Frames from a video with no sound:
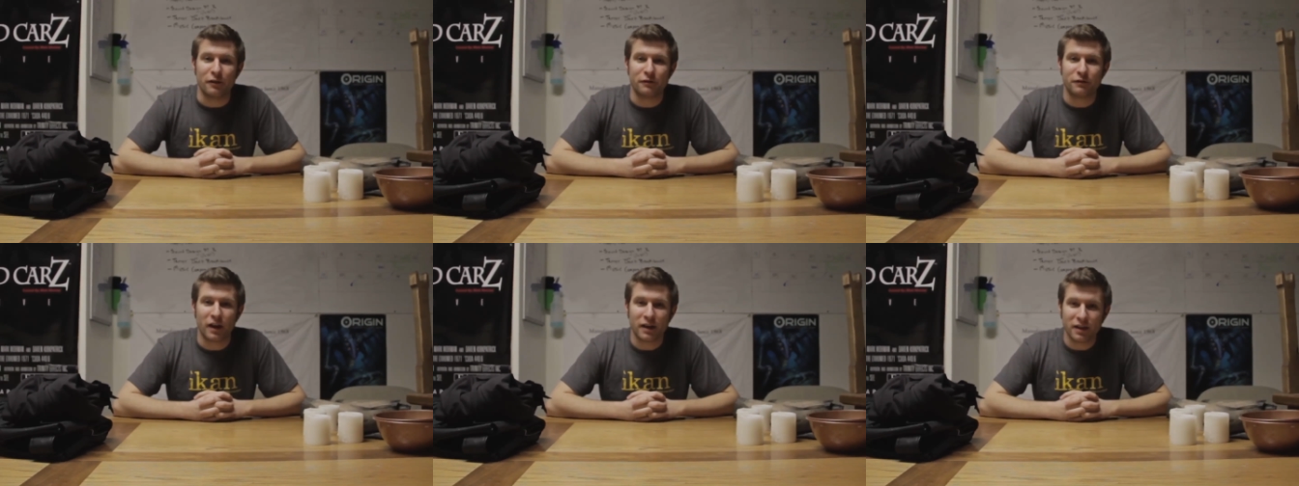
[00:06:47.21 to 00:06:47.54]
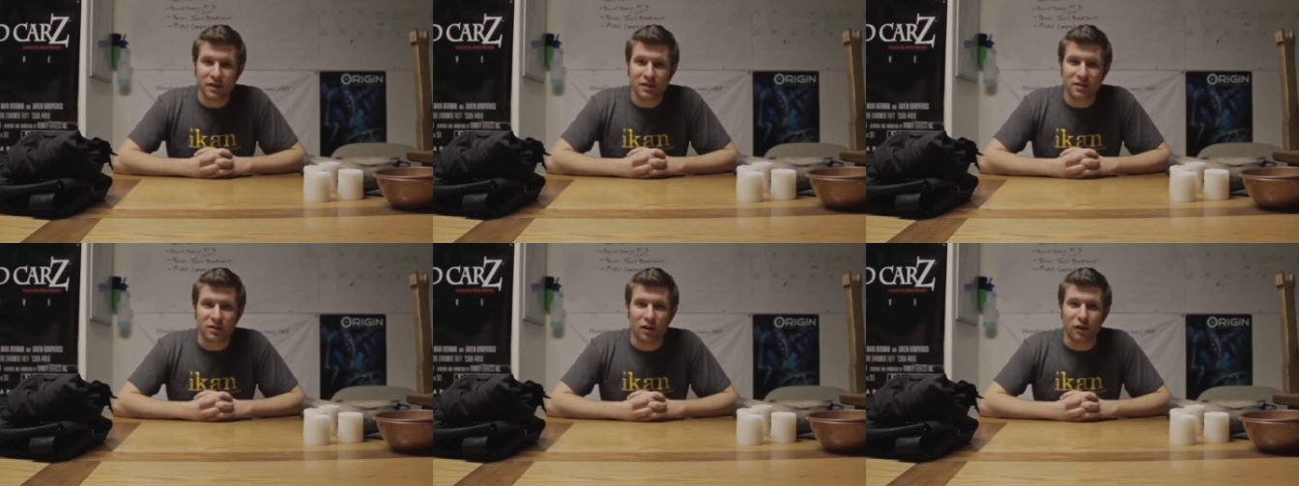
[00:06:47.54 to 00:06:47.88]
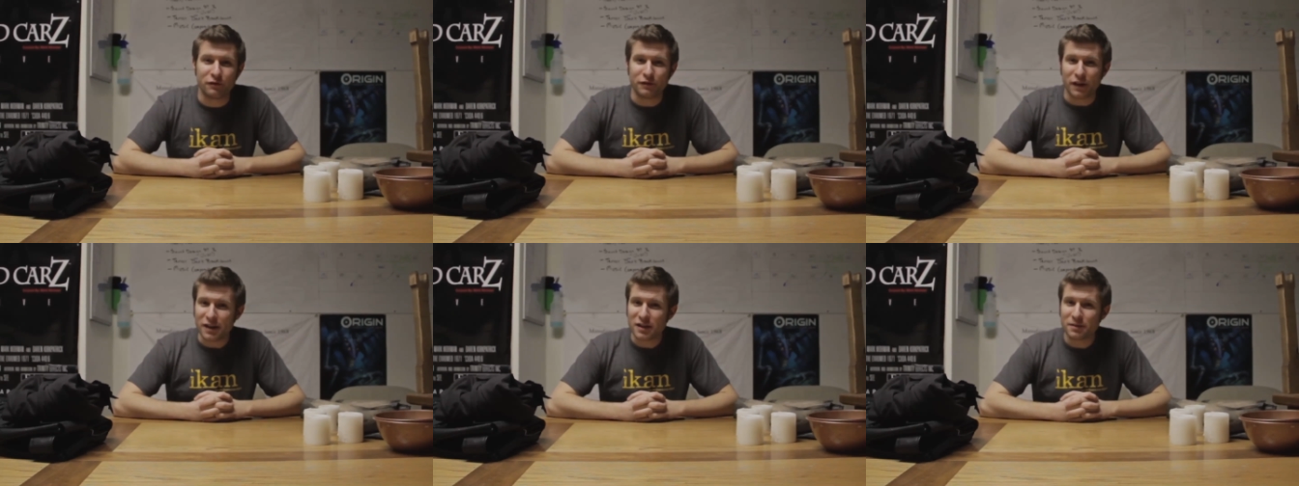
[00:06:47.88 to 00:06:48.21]
Find us
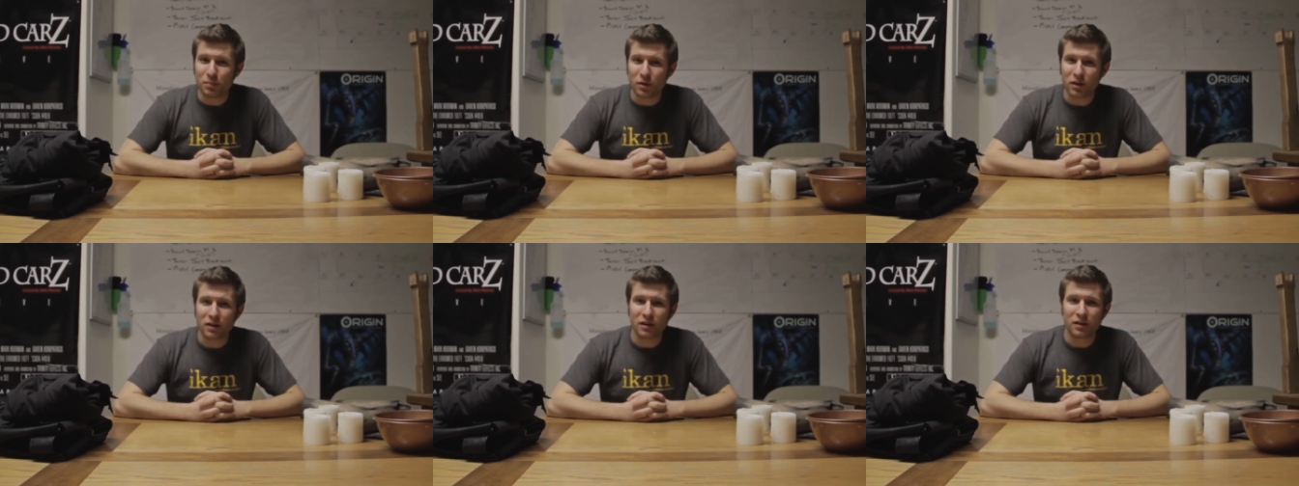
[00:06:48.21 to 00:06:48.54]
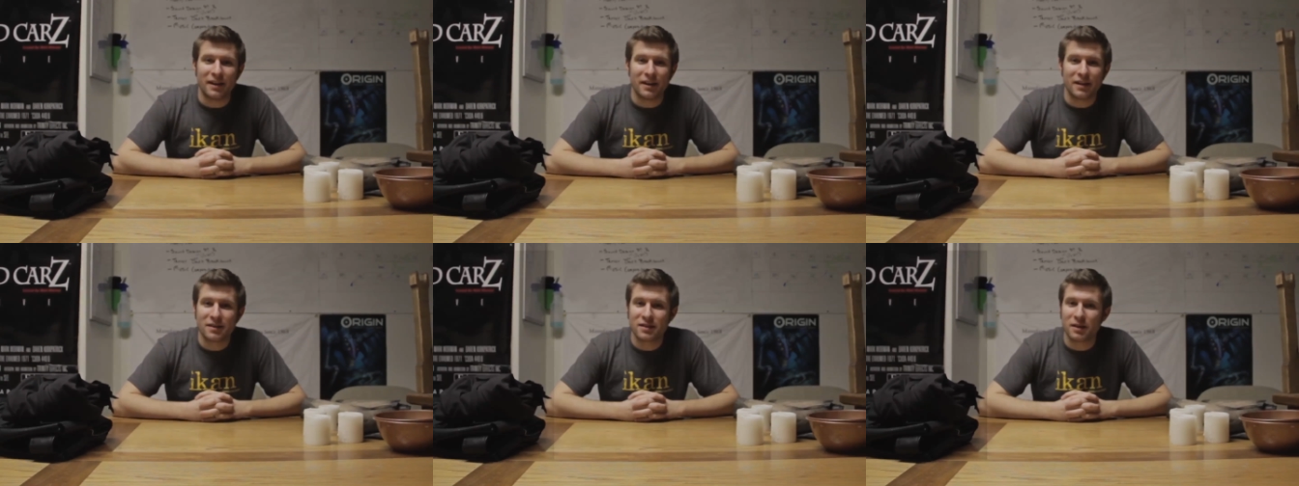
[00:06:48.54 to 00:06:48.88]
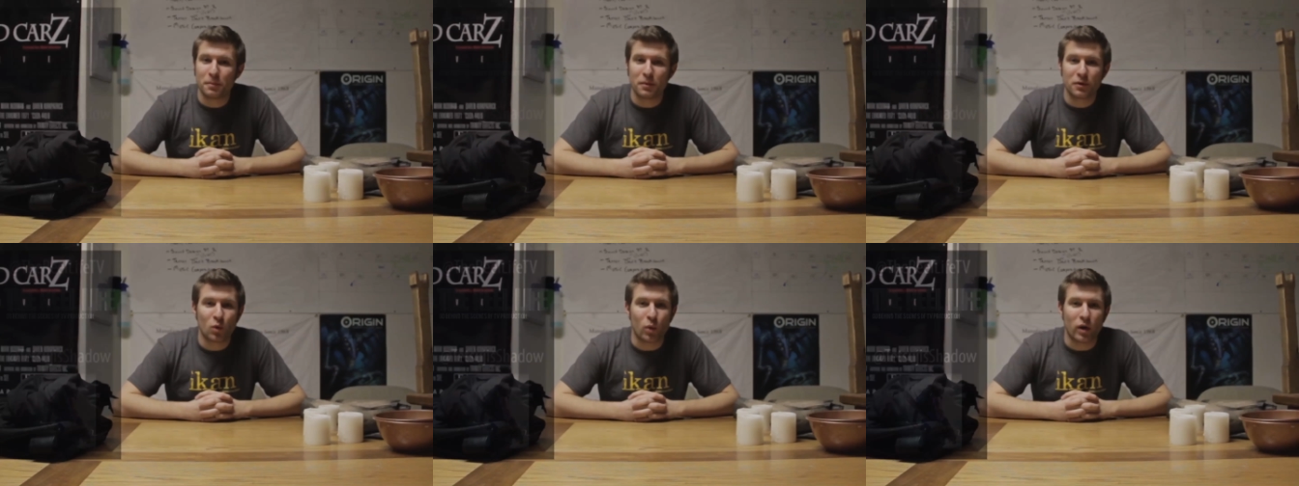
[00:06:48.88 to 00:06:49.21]
on Facebook. Hit us
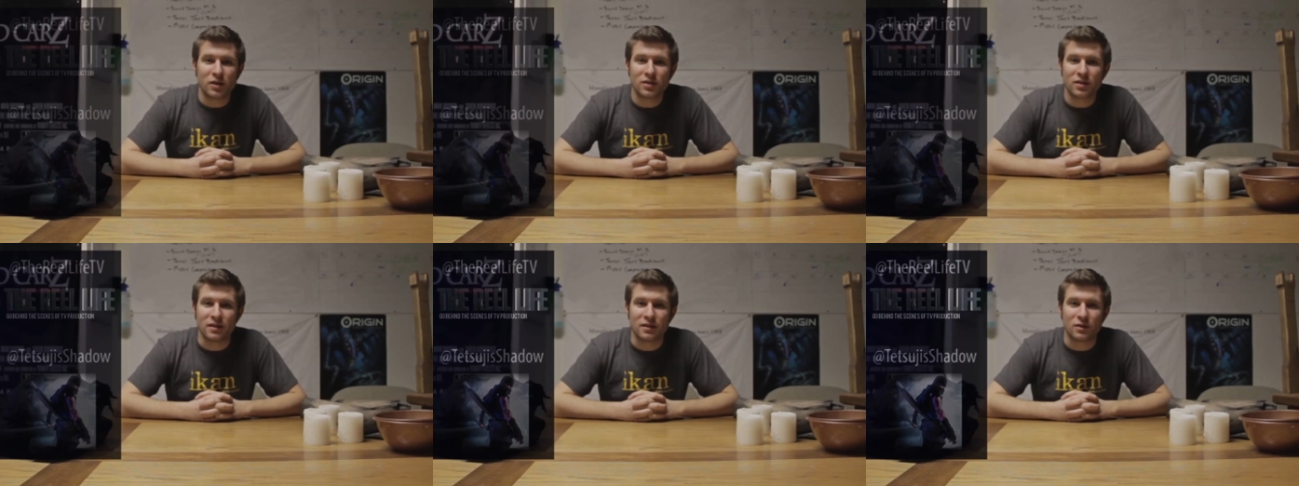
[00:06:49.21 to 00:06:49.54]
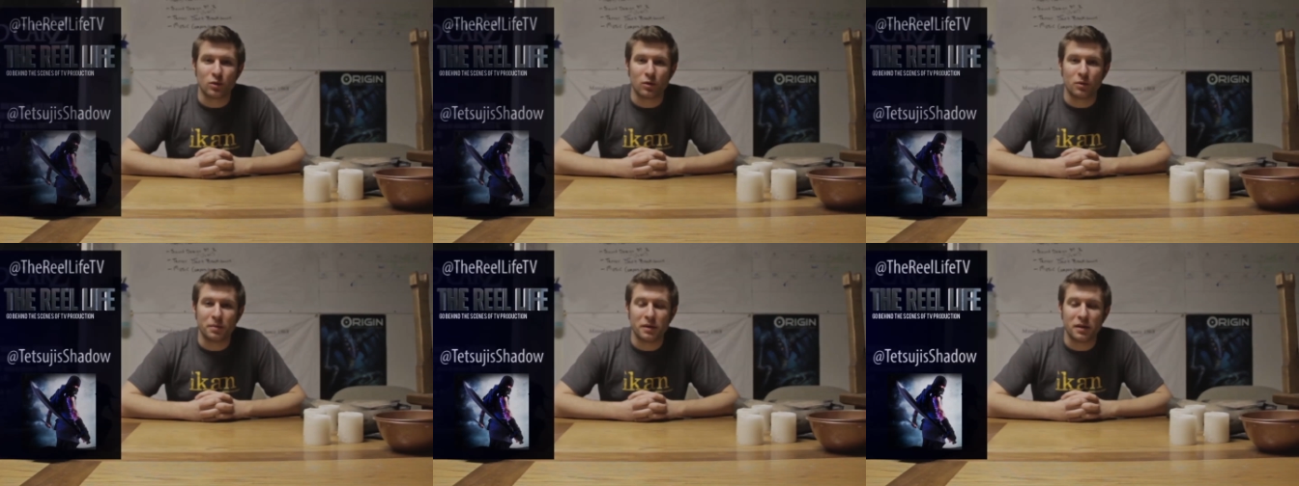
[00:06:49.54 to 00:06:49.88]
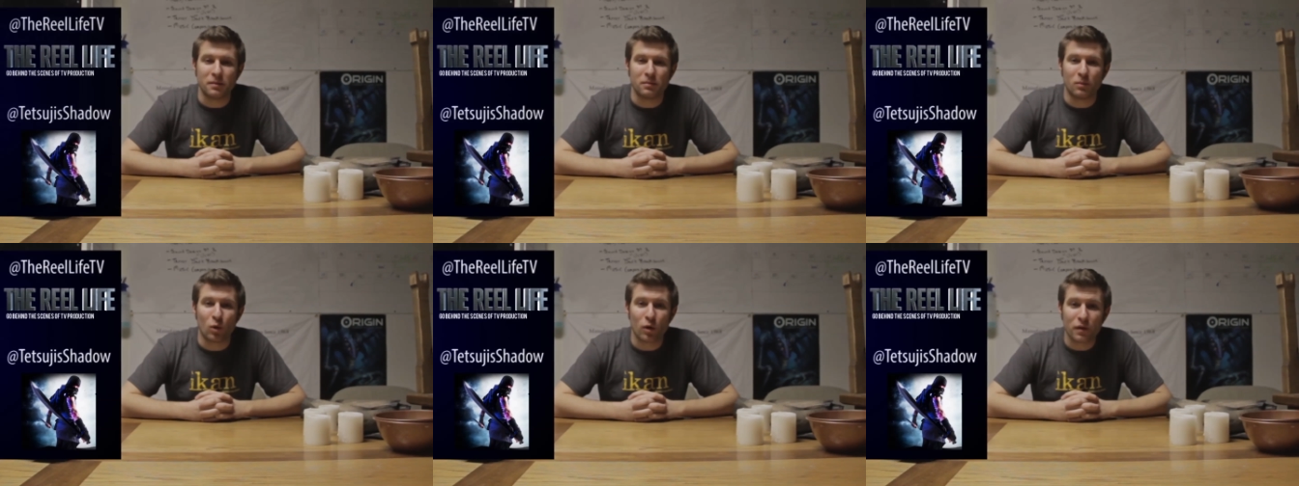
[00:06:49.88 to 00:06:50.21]
up with questions. We'll
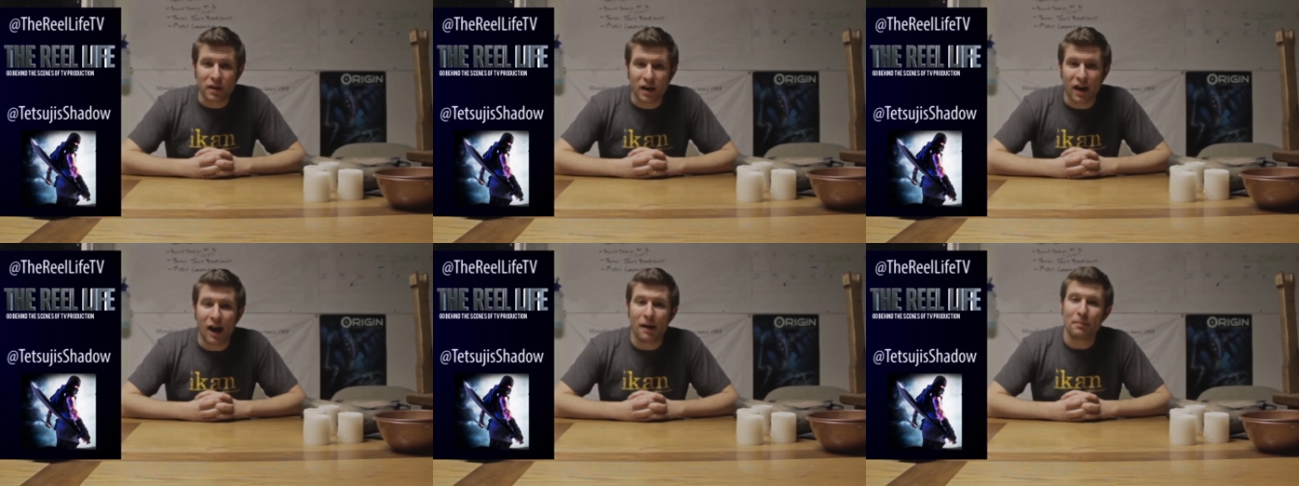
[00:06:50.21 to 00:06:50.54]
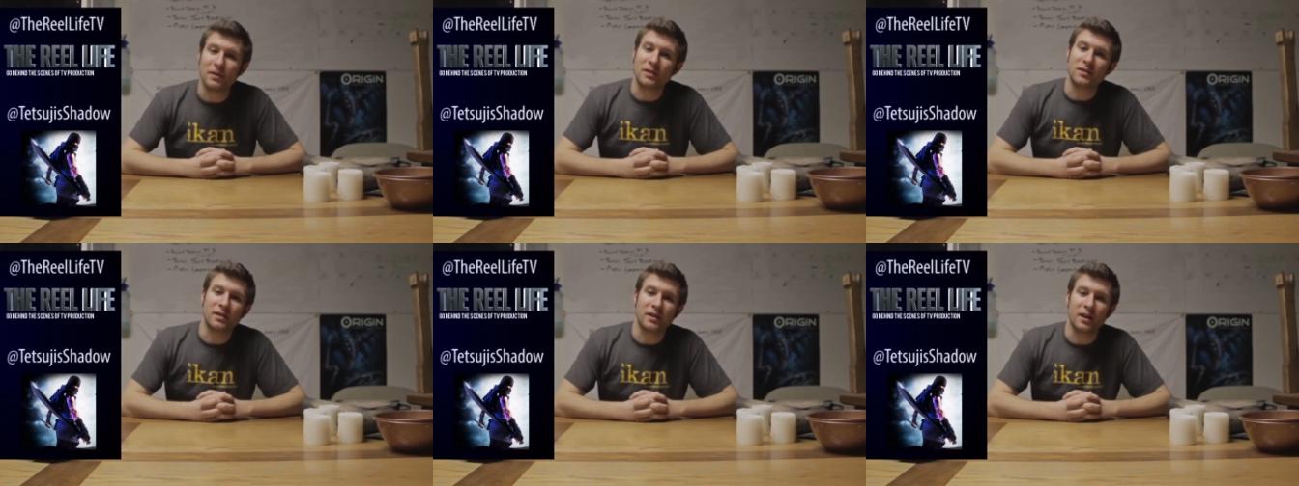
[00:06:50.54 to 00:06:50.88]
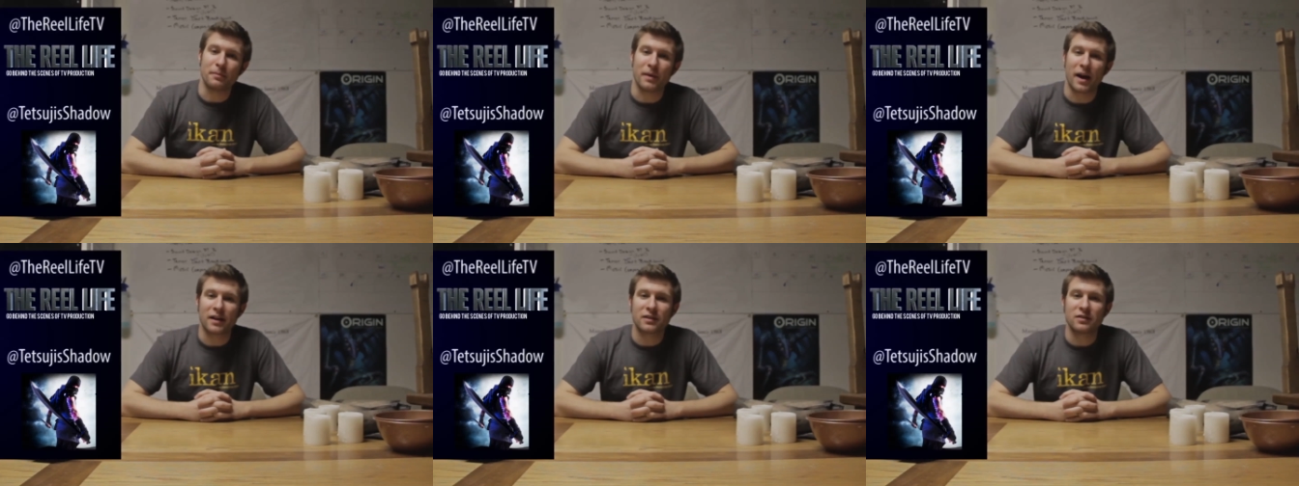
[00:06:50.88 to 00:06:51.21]
be more than happy to
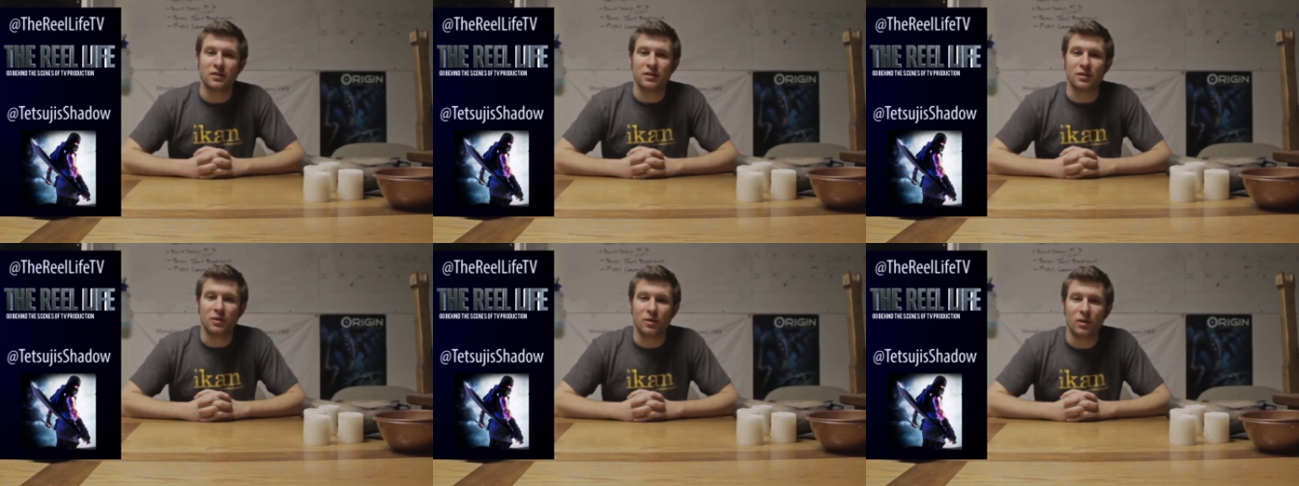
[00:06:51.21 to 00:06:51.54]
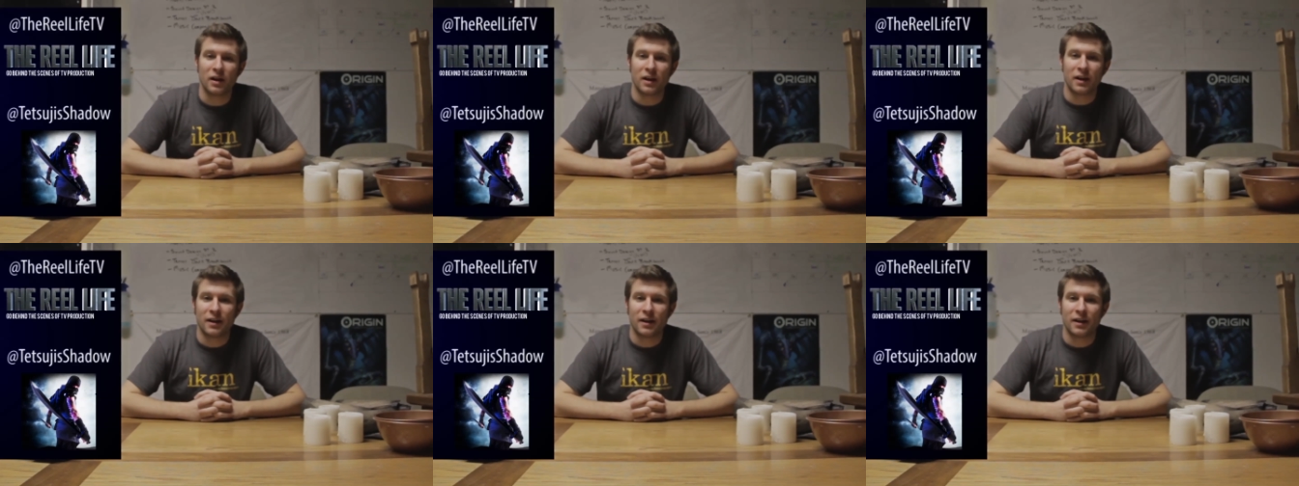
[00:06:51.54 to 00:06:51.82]
get back to you